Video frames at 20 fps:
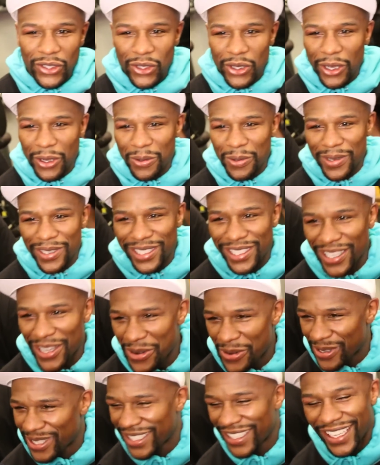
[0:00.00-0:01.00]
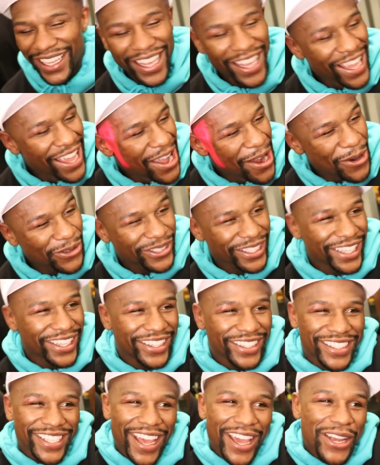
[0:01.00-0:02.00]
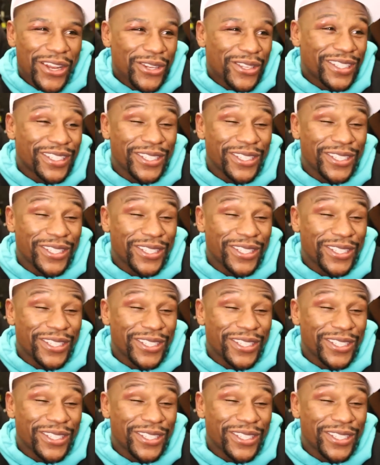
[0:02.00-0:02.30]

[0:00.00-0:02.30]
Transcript: You know, it was it was it was entertaining